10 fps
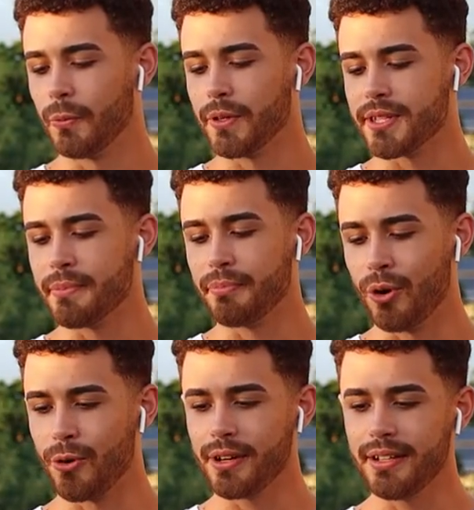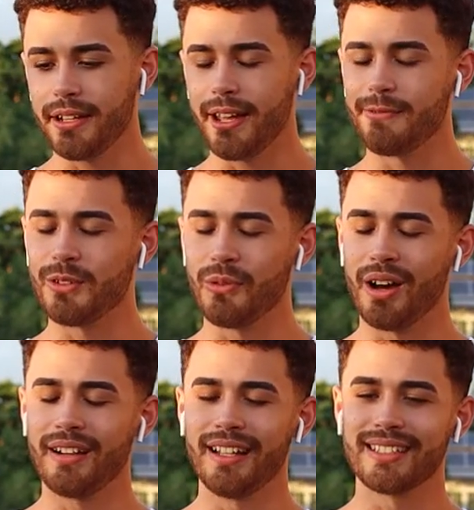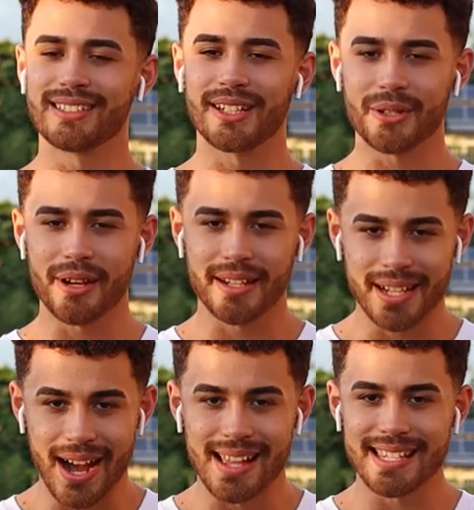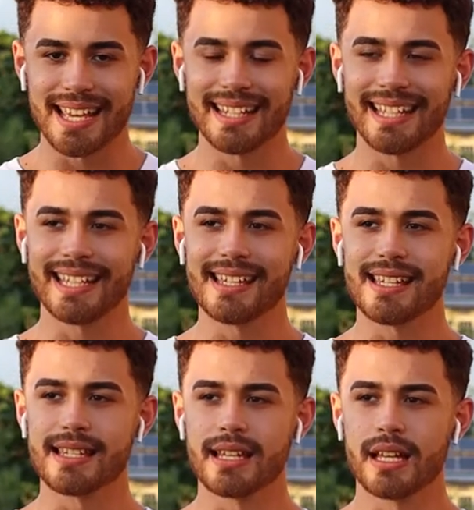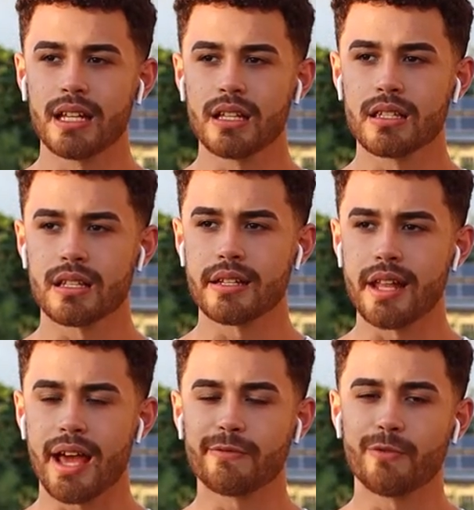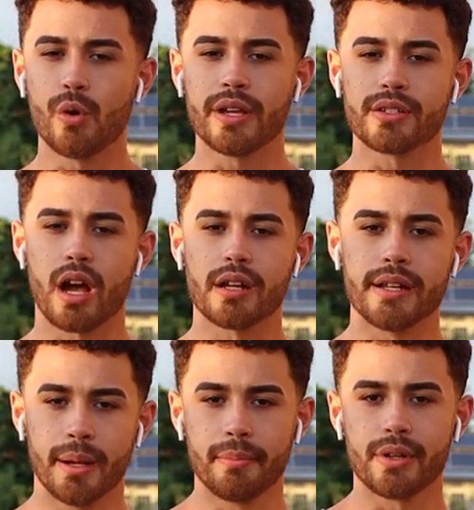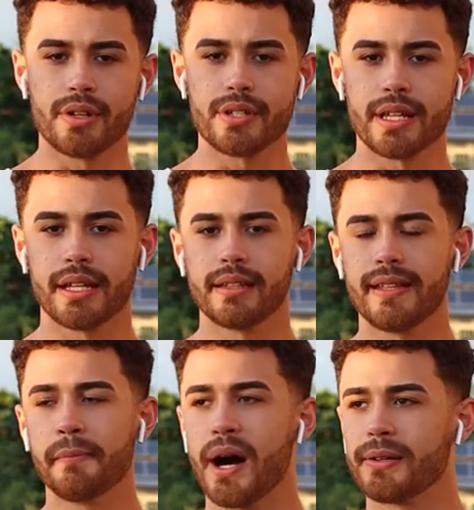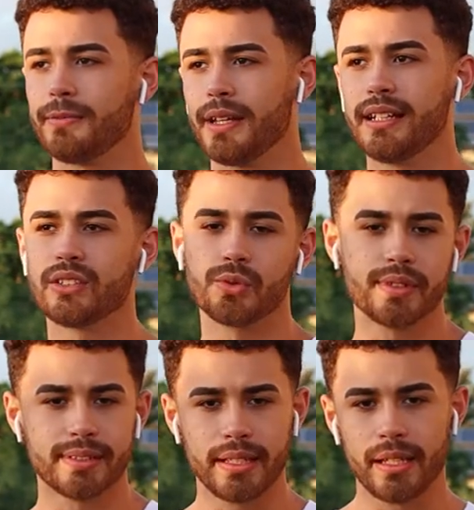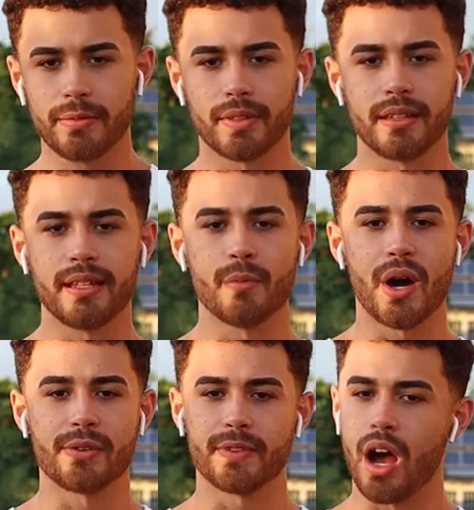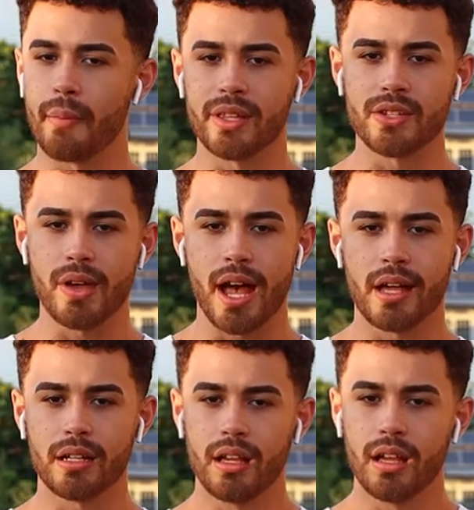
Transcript: What's important if you want to like start creating content is to not focus on numbers and the amount of likes you received and the amount of comments you had.